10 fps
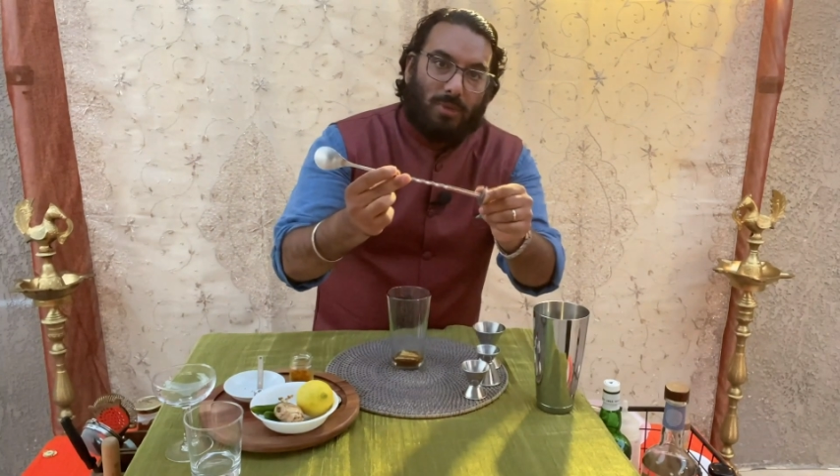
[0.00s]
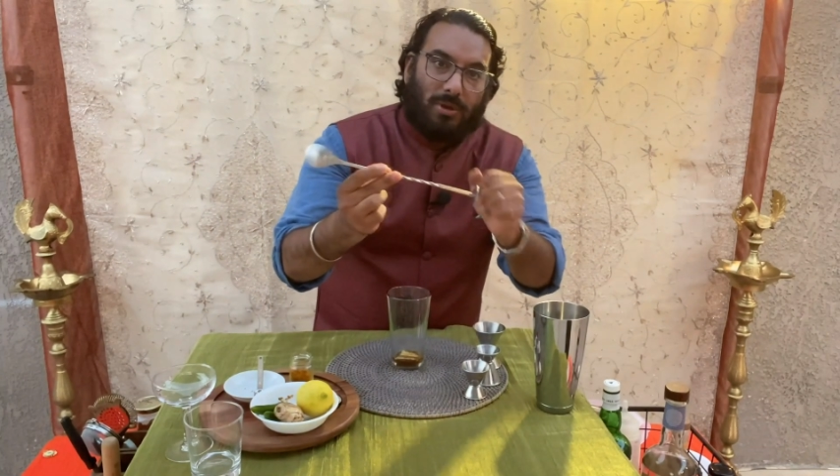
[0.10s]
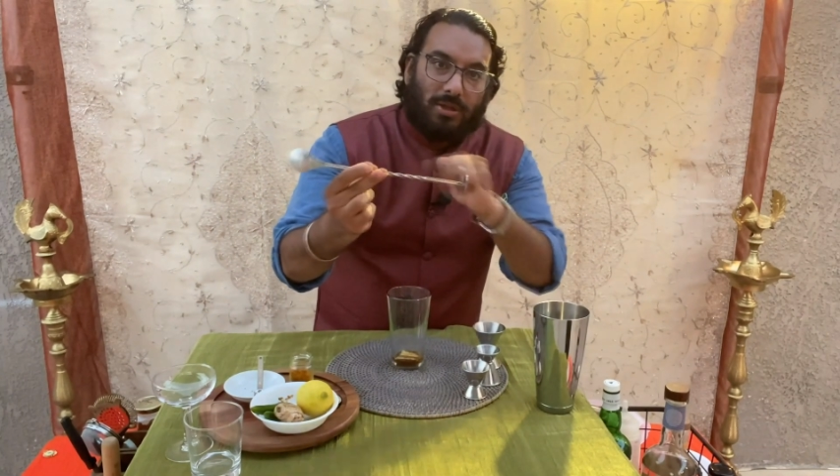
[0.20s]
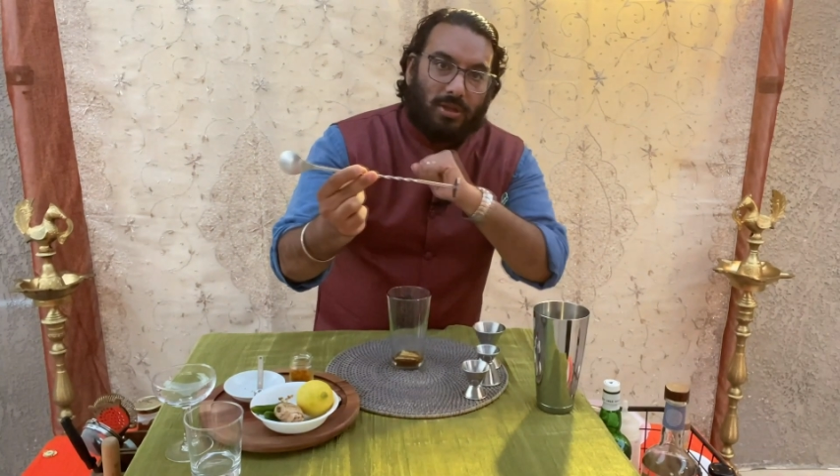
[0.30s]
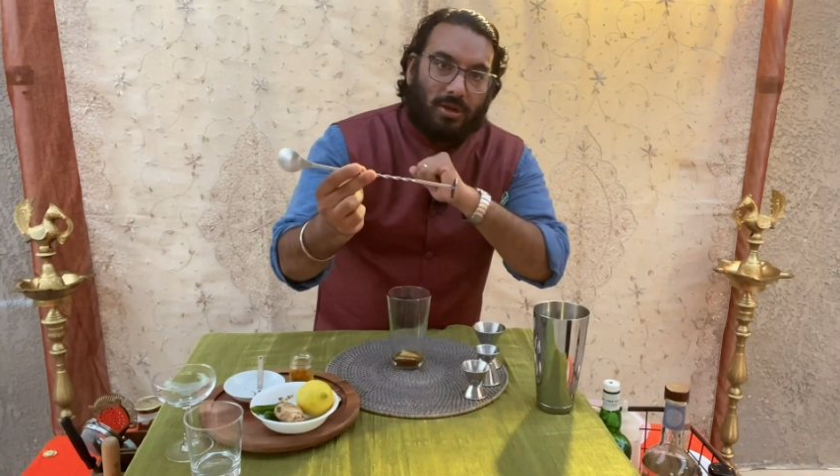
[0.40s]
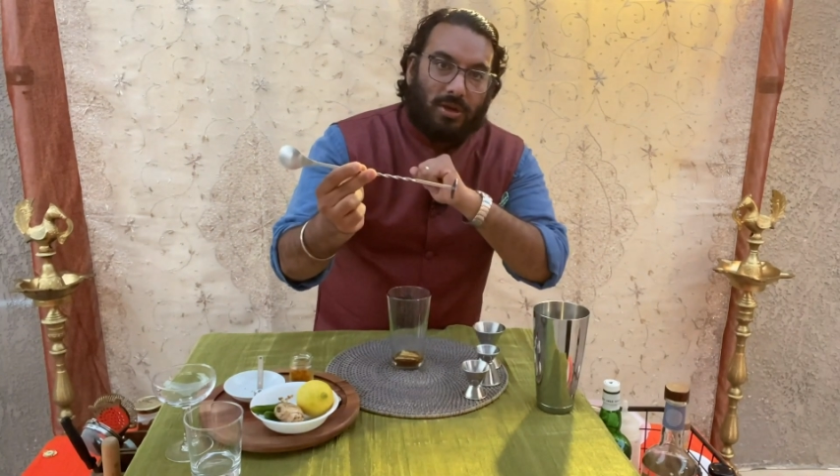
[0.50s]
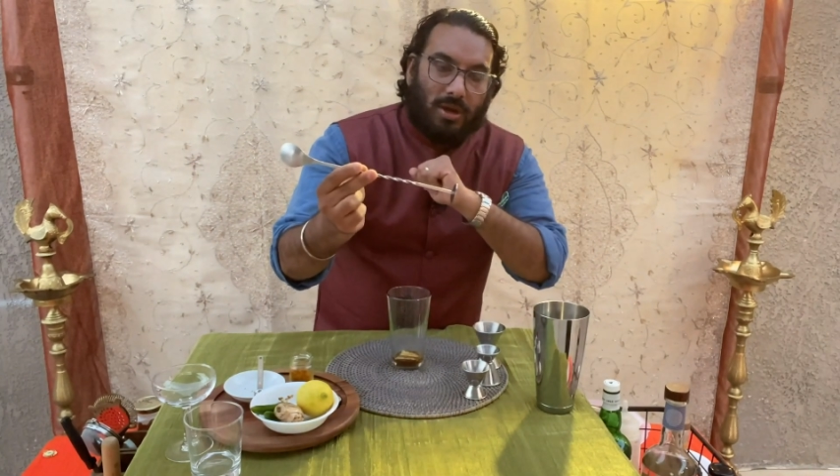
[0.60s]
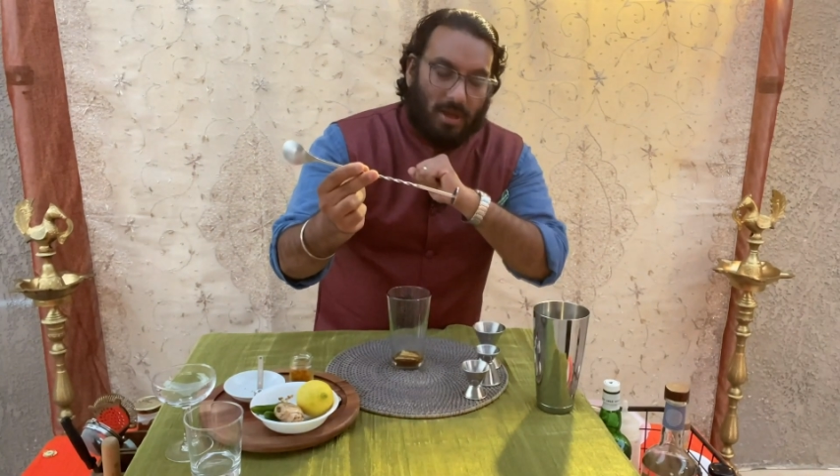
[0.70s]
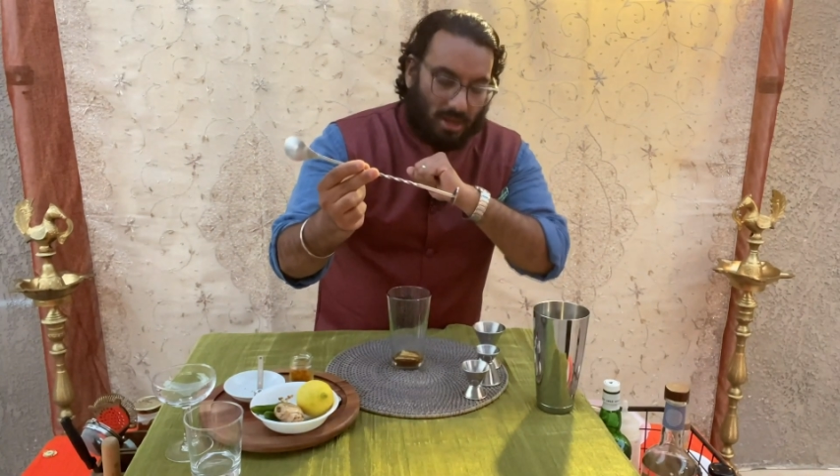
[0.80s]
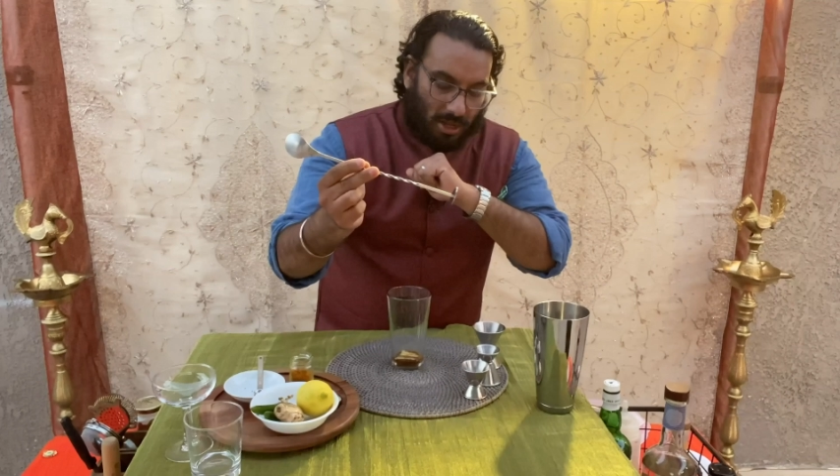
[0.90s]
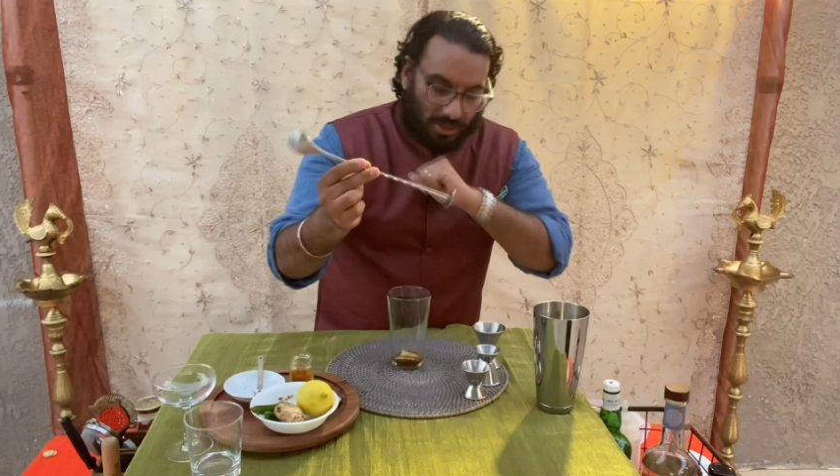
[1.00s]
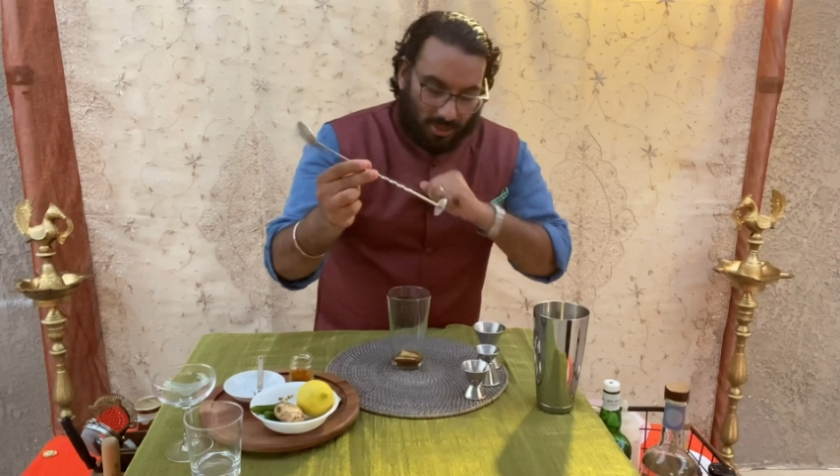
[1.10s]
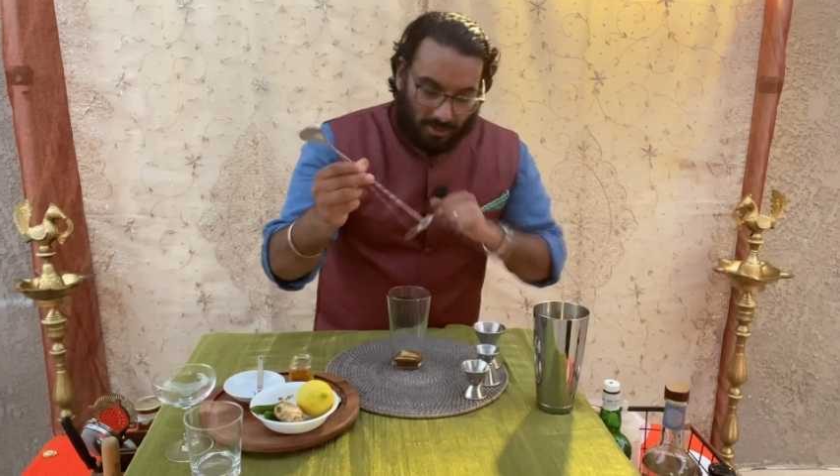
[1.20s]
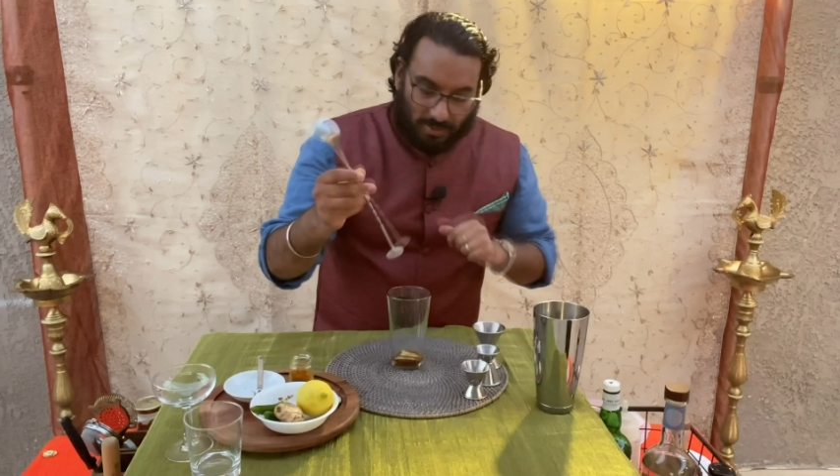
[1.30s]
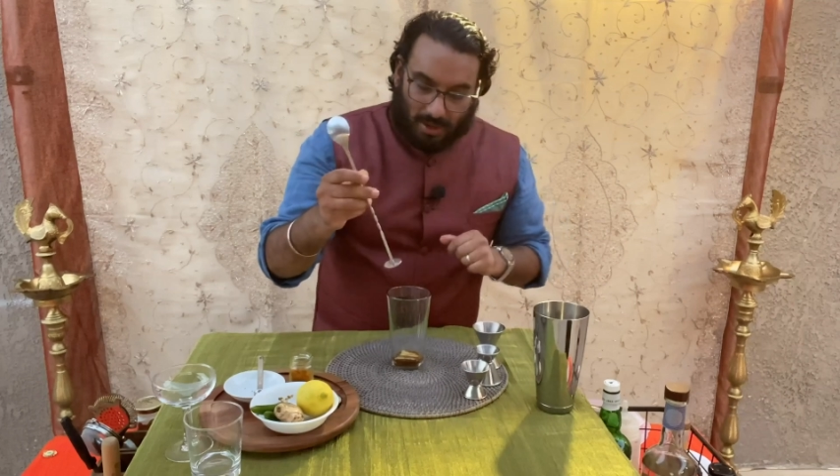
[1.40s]
muddler on
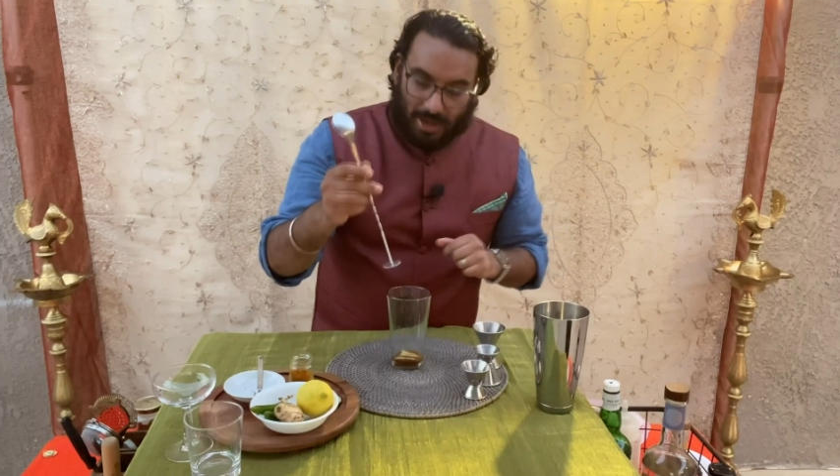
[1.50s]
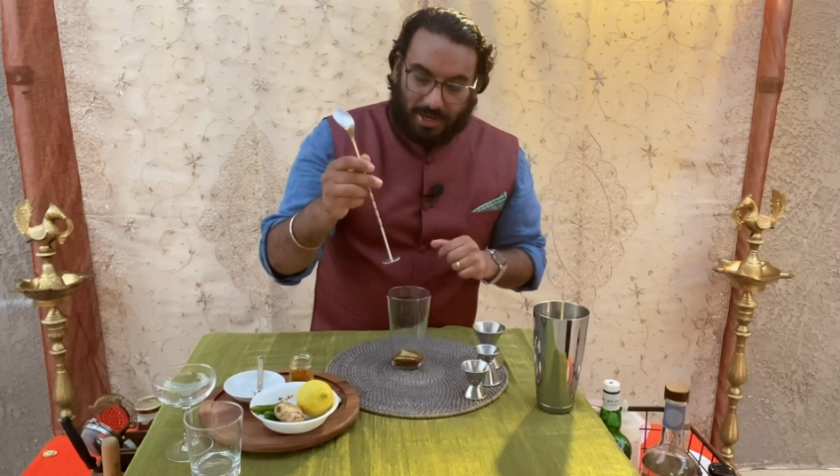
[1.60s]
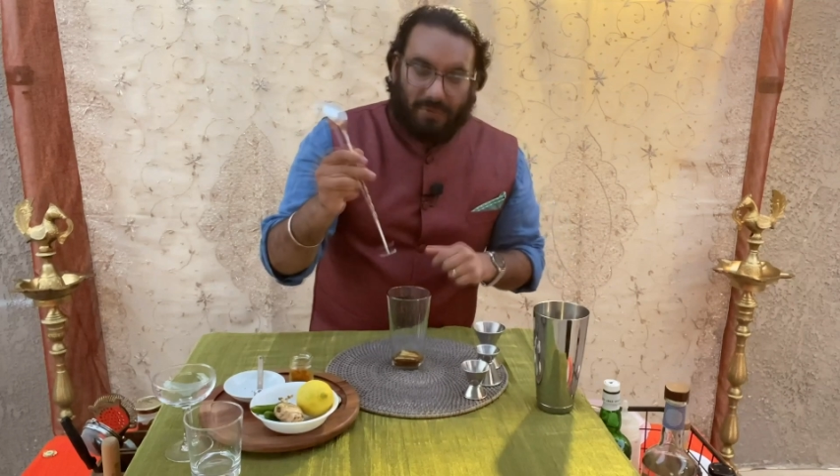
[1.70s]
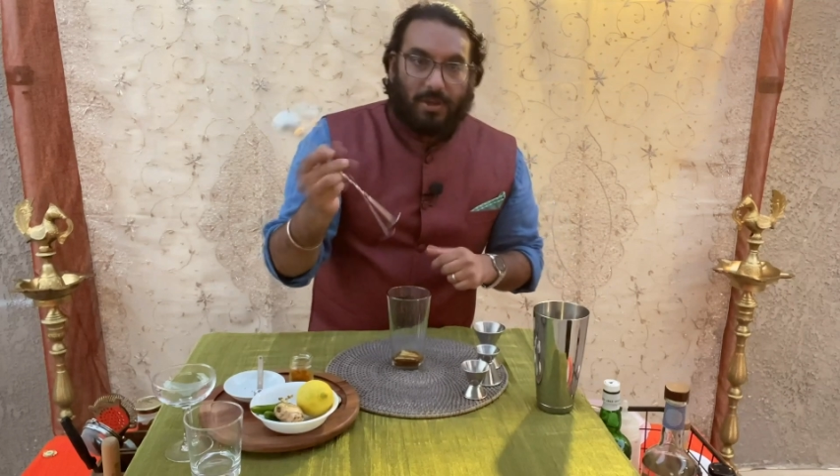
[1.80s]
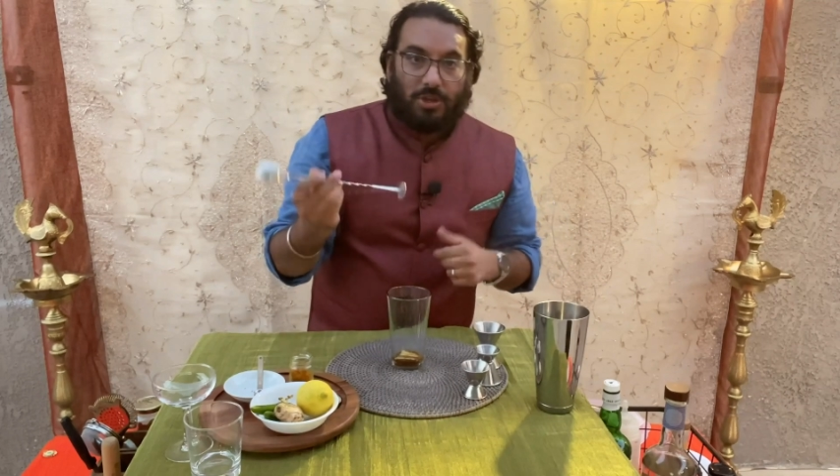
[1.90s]
the end of it.